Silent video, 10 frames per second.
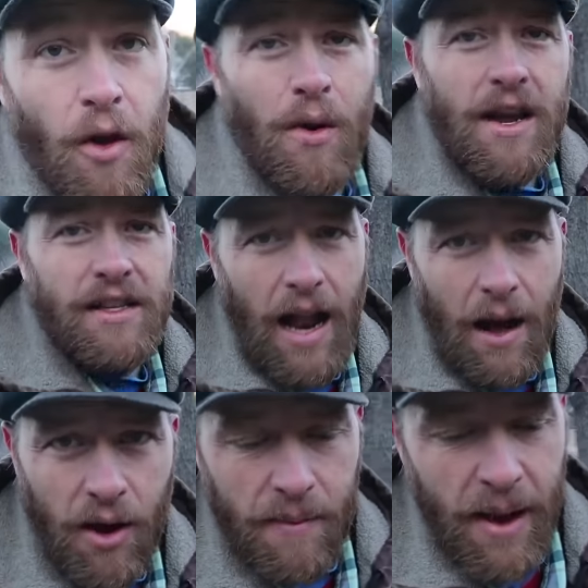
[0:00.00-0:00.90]
The reason I
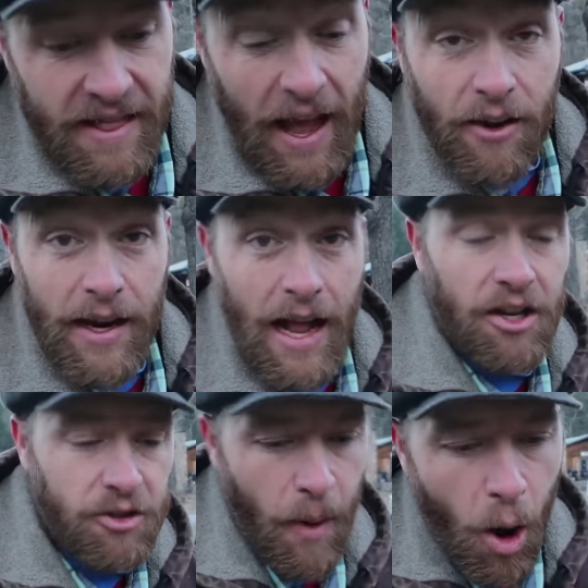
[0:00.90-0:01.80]
want to make that
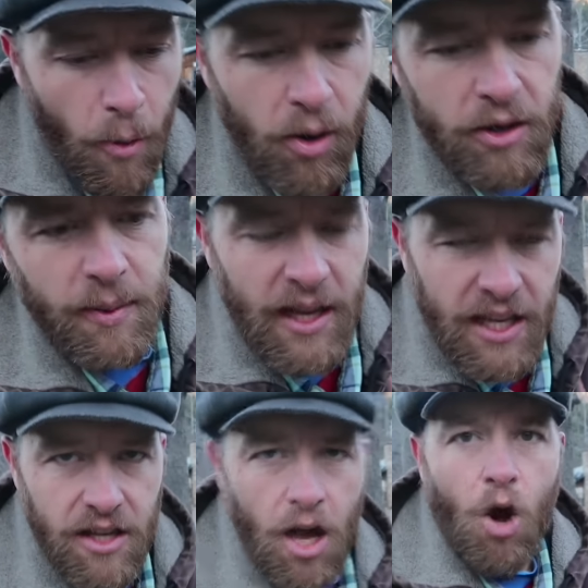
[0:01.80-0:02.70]
greenhouse mobile is
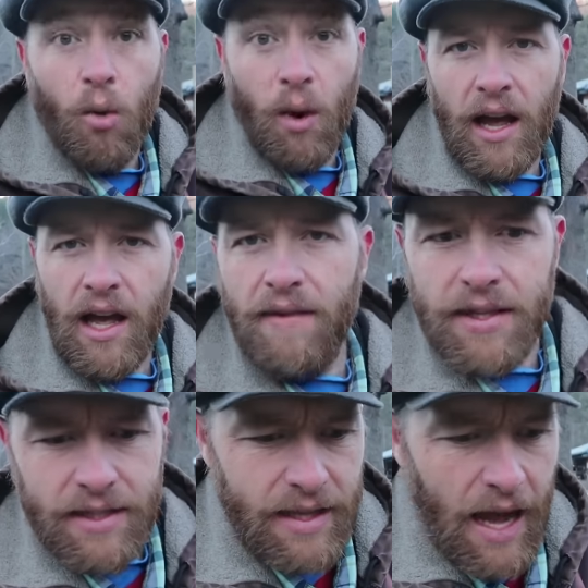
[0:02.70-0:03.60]
because why have a
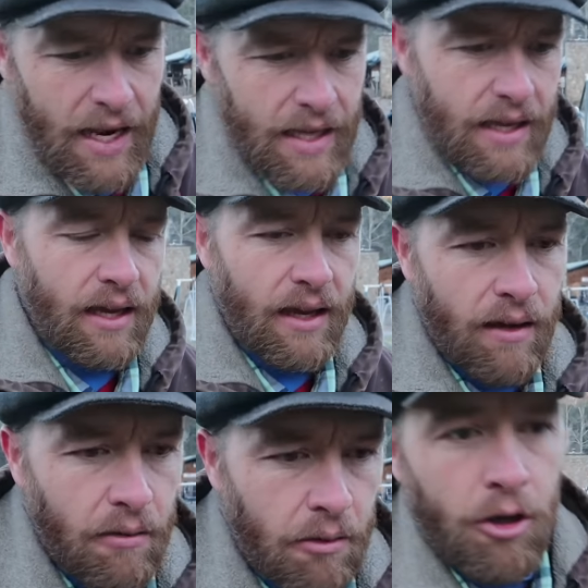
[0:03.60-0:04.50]
static
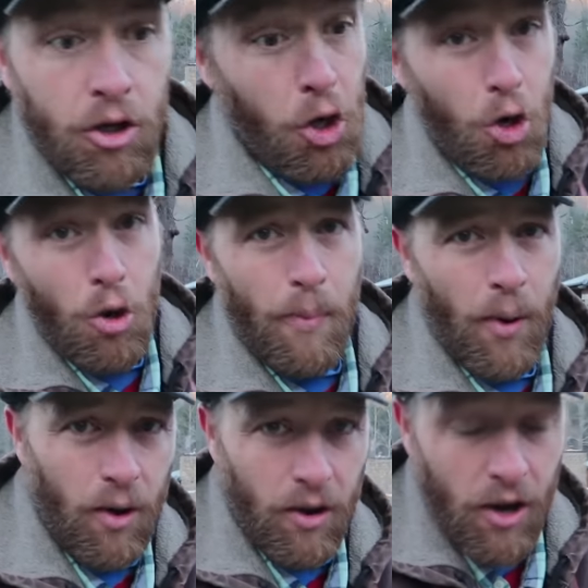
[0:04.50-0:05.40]
coop
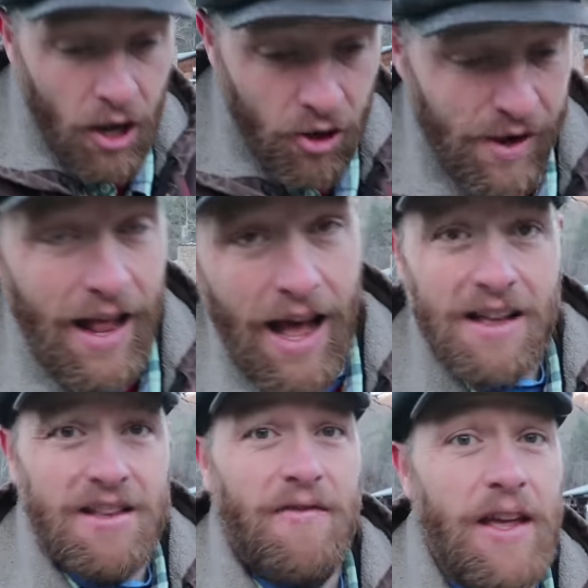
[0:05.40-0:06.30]
or
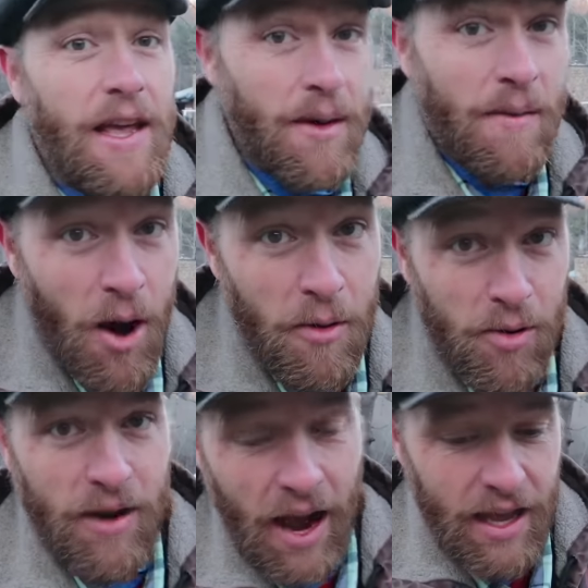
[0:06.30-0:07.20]
greenhouse if it could be
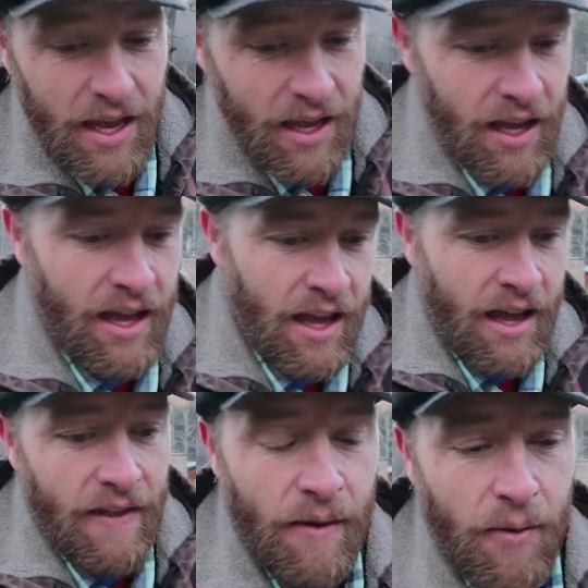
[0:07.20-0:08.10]
mobile, right?
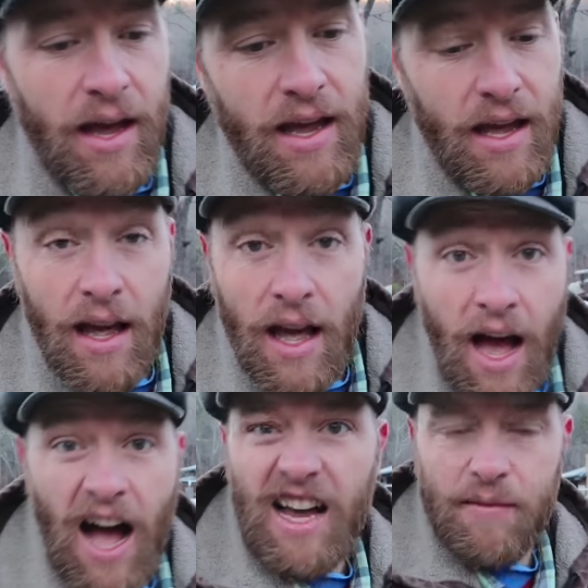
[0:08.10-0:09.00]
That way
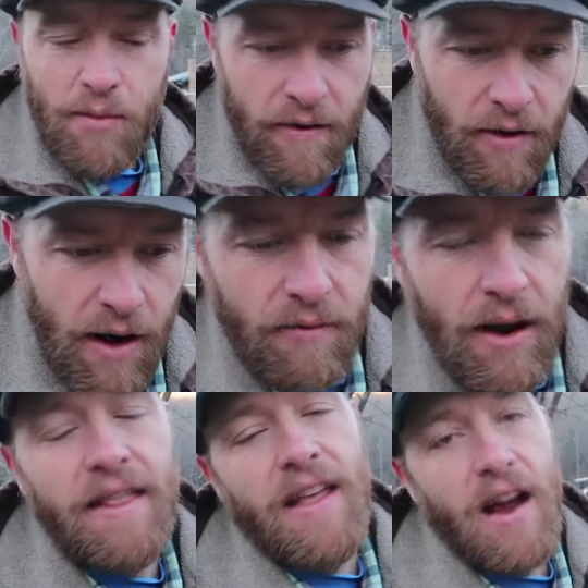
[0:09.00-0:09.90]
I could move it around
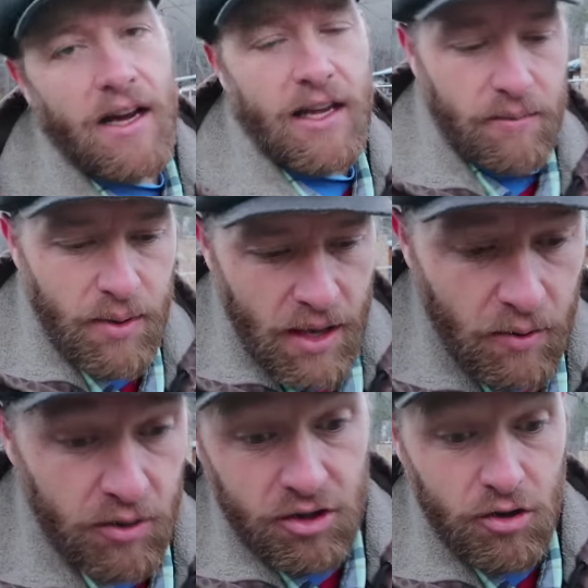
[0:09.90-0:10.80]
right there. It could be, it
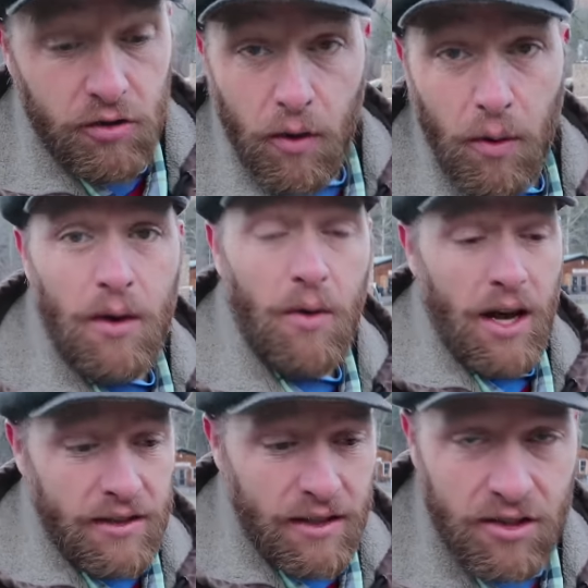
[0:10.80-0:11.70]
was used for what it
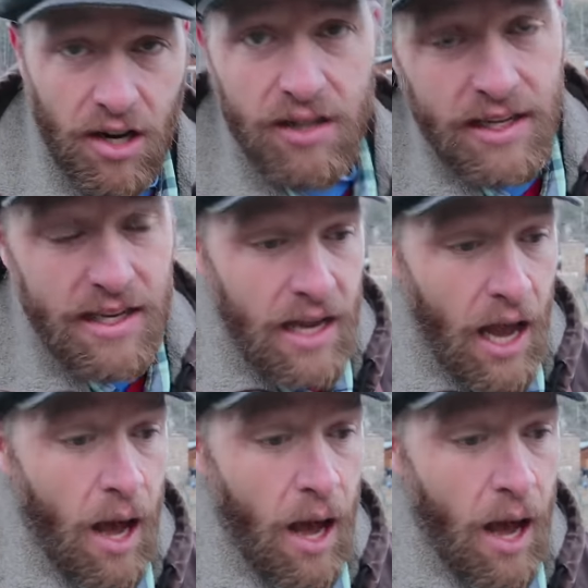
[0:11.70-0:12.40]
was, to start seeds.